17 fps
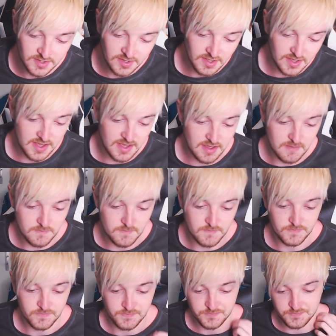I
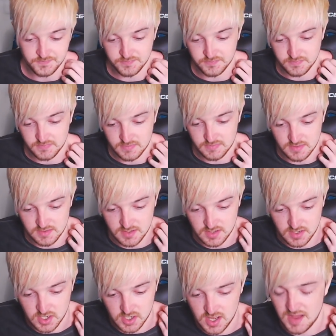
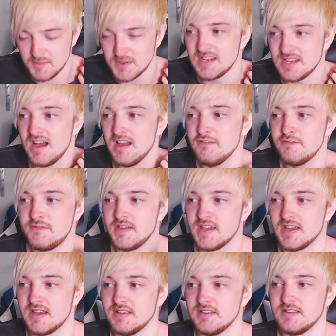mean, I
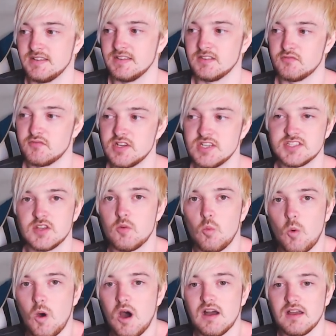figured the reason
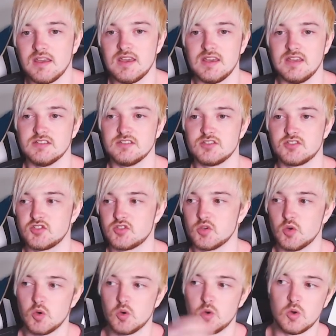why he is
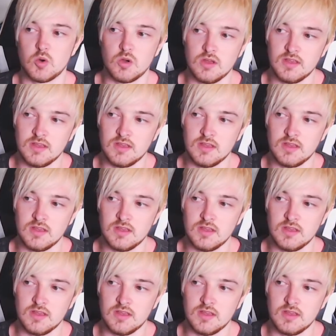so